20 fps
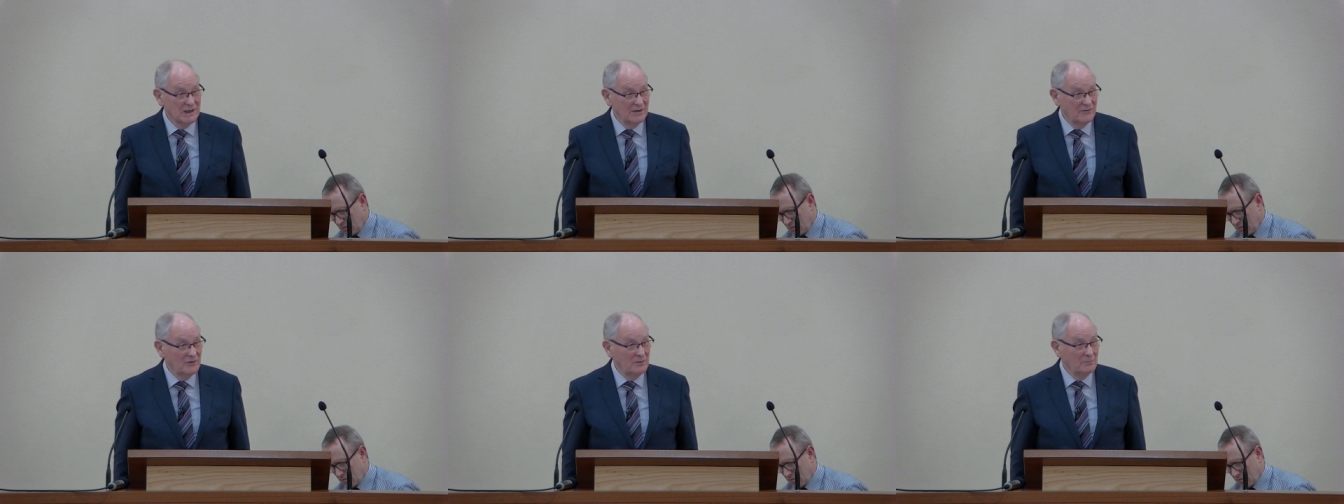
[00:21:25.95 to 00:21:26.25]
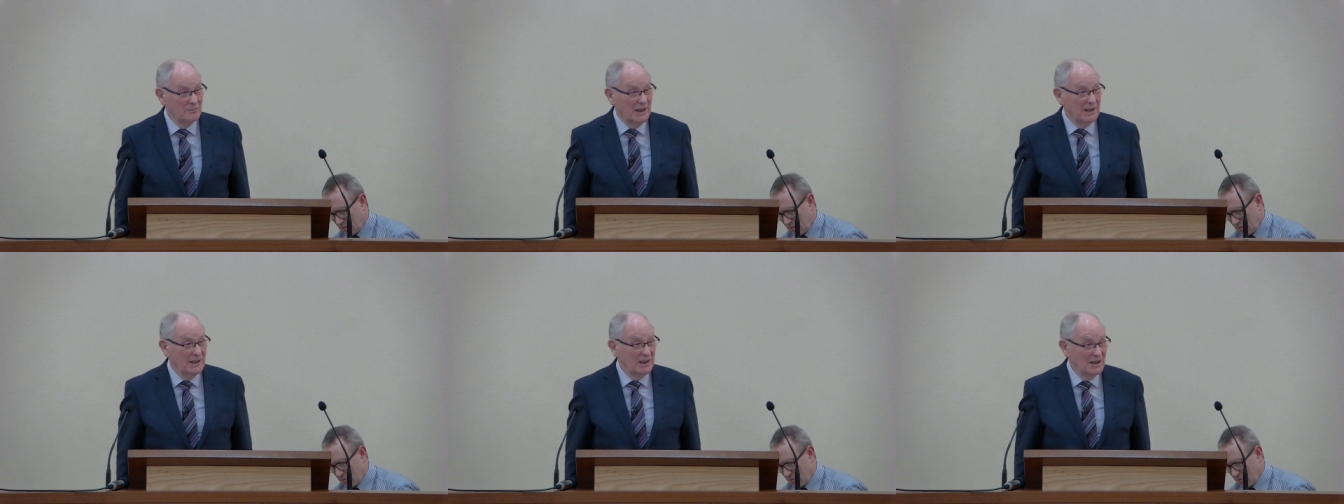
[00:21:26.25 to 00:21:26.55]

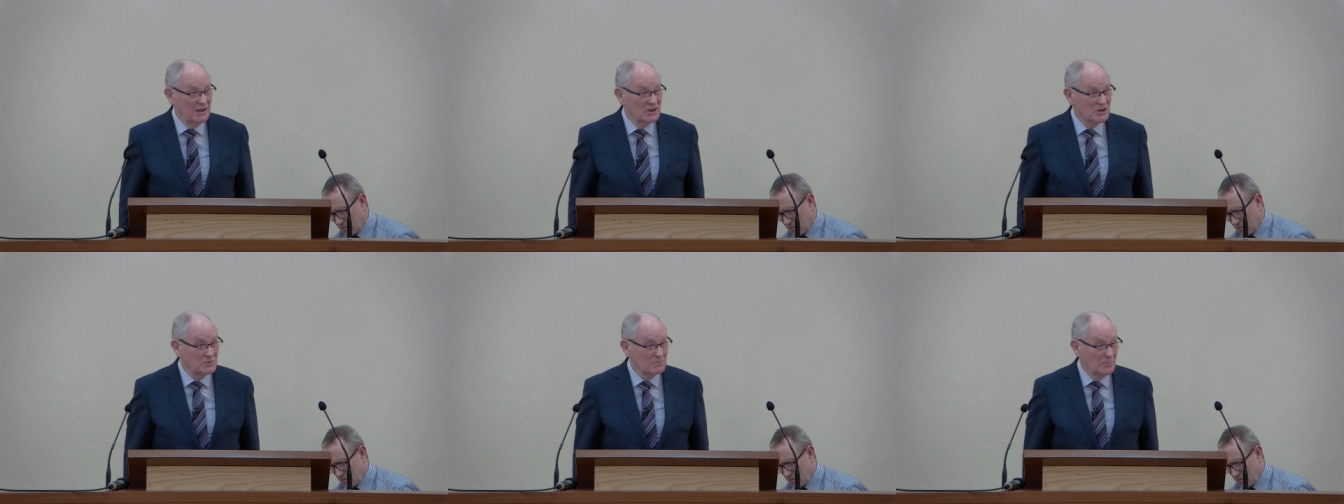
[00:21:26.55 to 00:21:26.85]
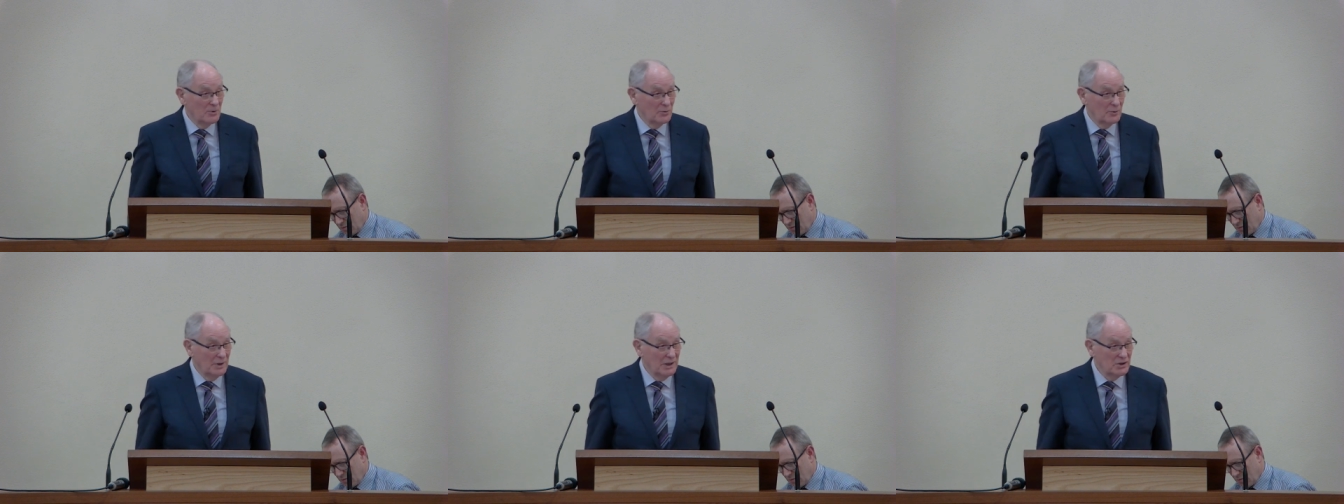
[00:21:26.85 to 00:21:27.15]
given by
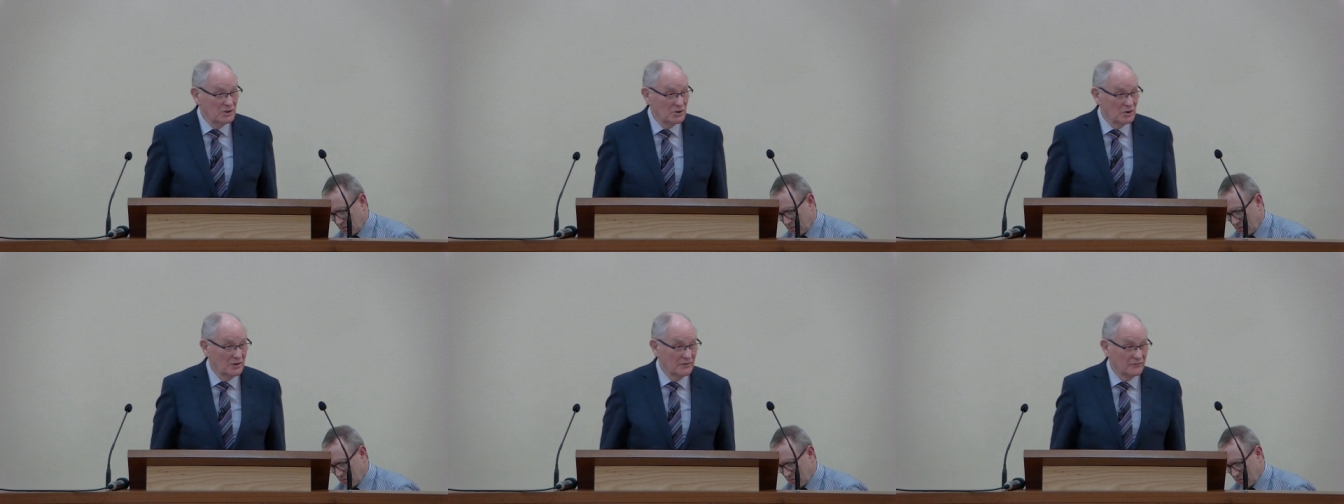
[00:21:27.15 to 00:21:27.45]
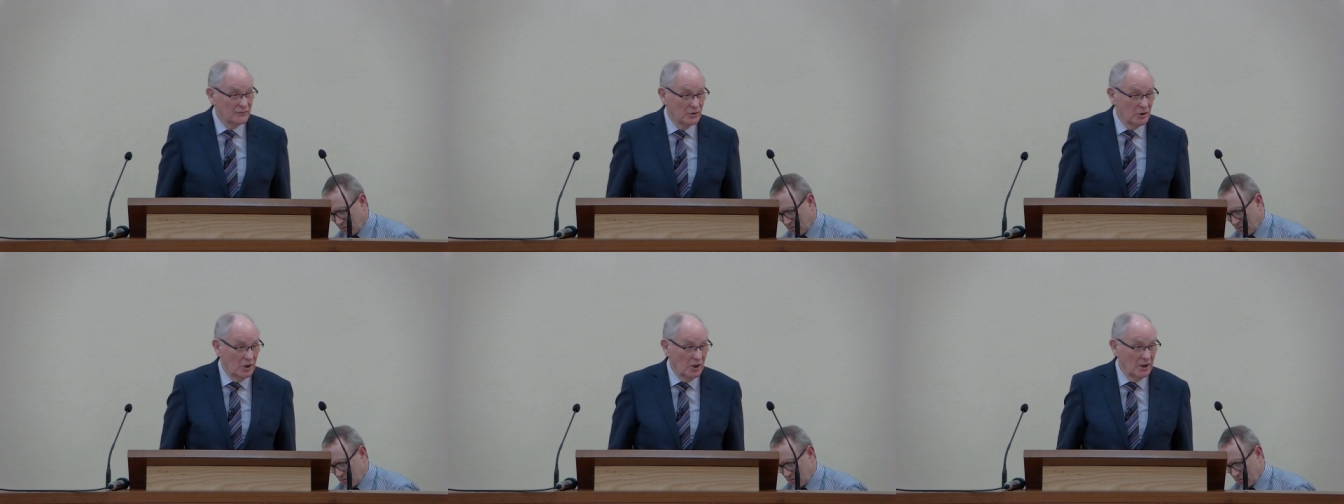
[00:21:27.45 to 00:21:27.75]
inspiration
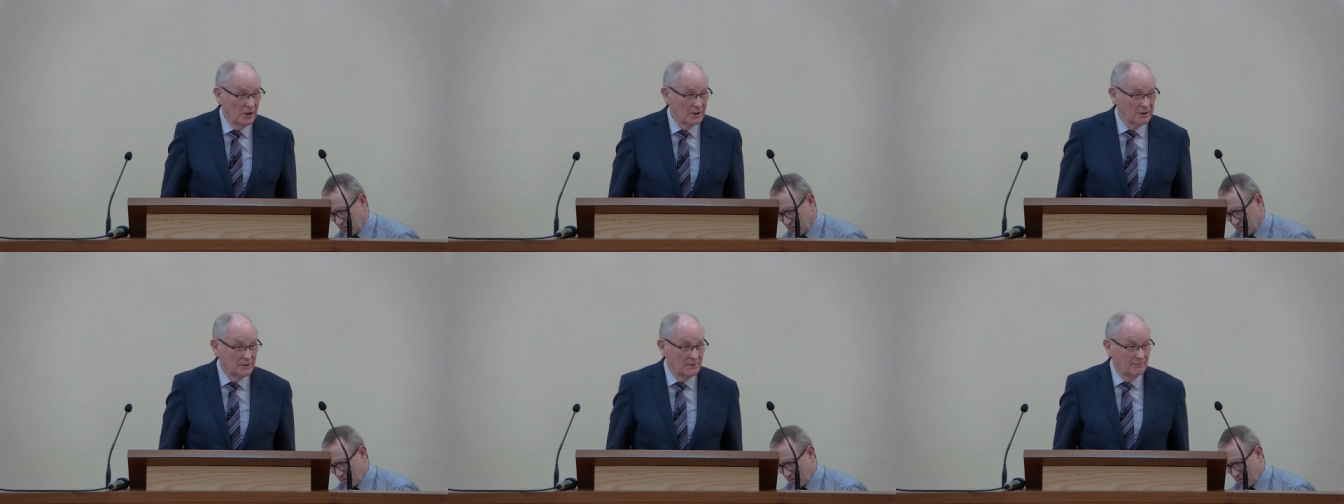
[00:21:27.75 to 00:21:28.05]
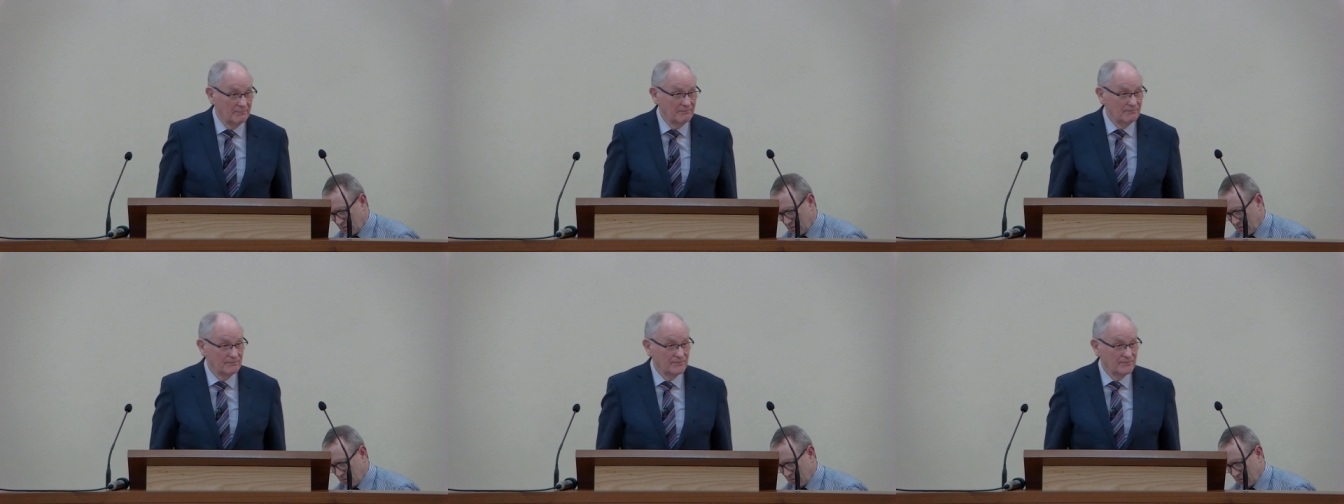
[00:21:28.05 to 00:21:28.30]
of God.